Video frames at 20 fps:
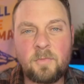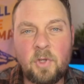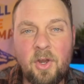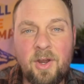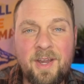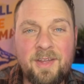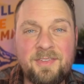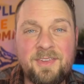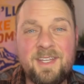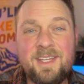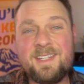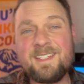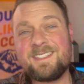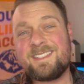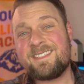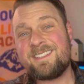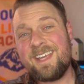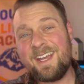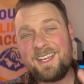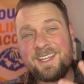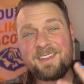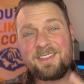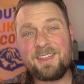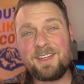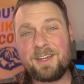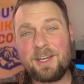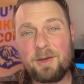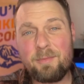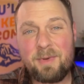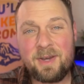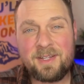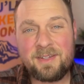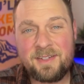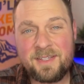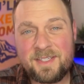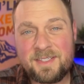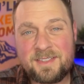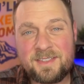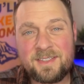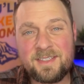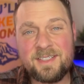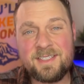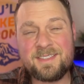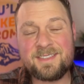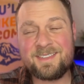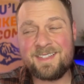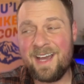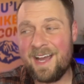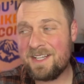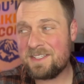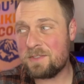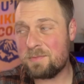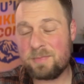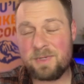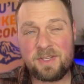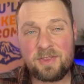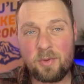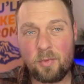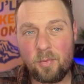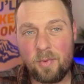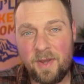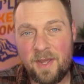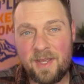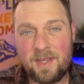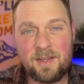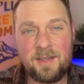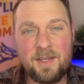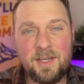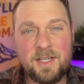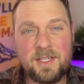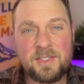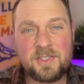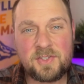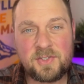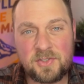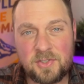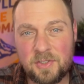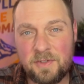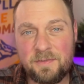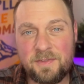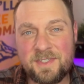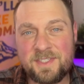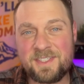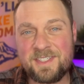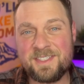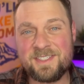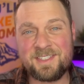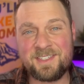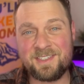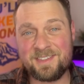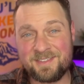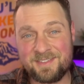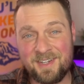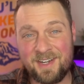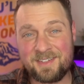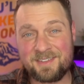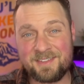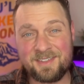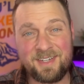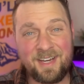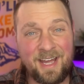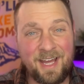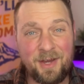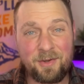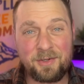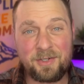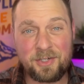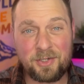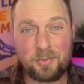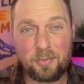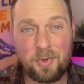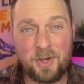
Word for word: All right, the second thing on my list is got to be the way service is conducted out here in